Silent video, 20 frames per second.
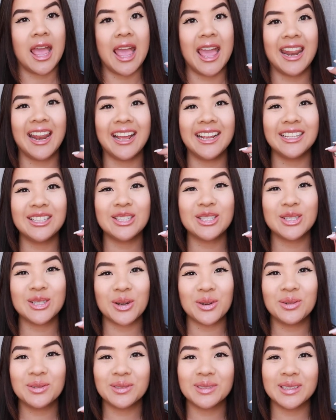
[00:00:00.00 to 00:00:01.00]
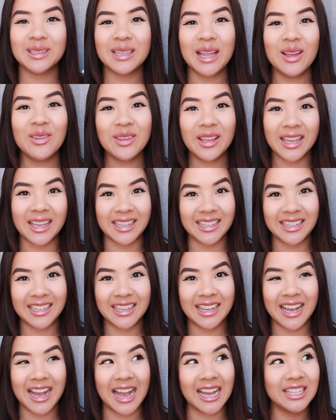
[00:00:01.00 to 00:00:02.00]
And I don't love it.
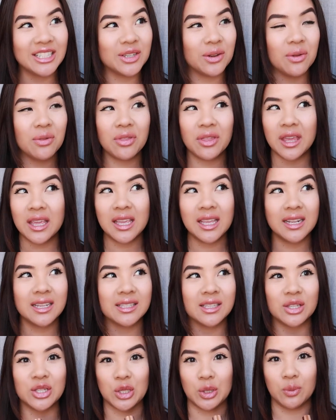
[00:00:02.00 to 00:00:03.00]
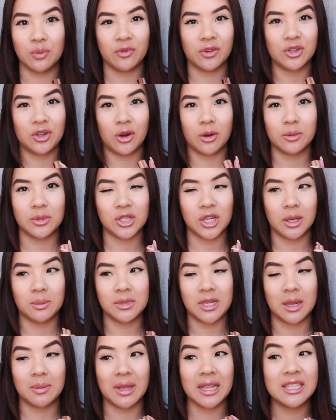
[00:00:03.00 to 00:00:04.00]
I don't think it is a dupe for Tarte
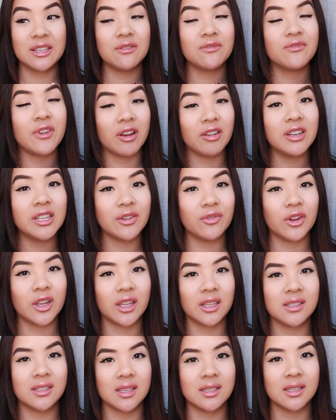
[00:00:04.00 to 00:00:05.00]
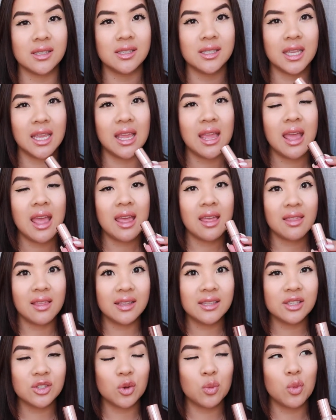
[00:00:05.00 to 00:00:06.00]
Shape Tape. It's a very different consistency.
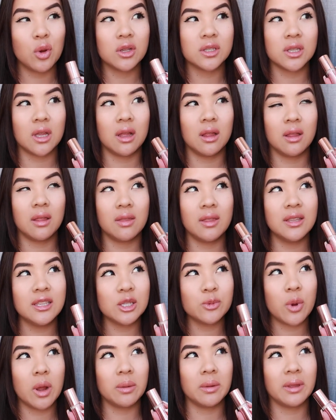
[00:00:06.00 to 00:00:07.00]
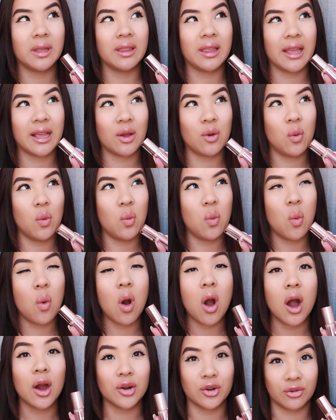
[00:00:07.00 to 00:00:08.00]
This is almost, this is probably like
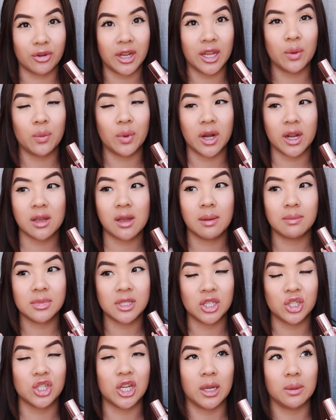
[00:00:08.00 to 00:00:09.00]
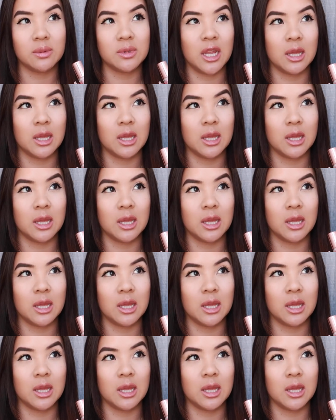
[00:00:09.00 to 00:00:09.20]
watery when it comes to Shape